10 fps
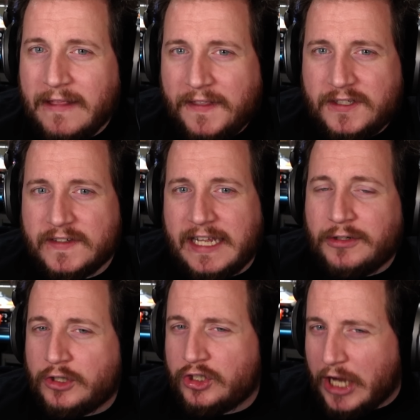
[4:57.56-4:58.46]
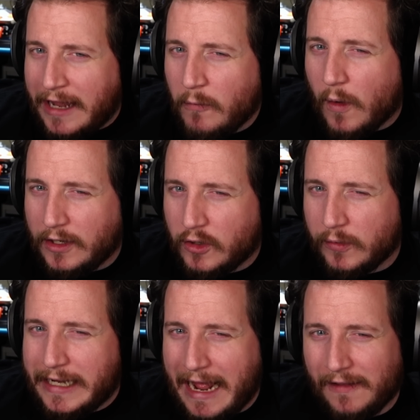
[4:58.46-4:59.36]
that this is a Gen one
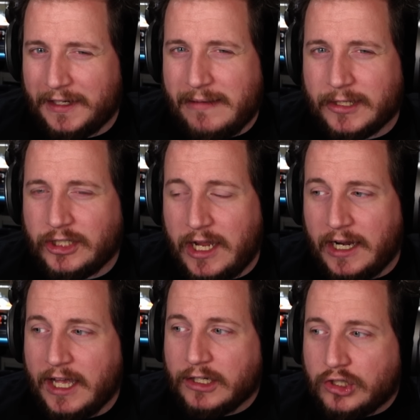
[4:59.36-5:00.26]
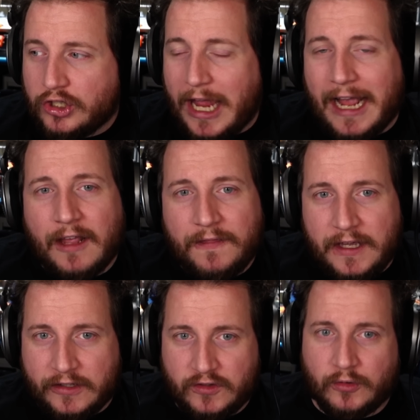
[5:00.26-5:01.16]
Creality machine, check the
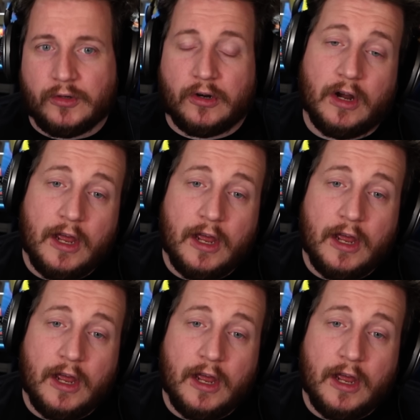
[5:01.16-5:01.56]
extruder.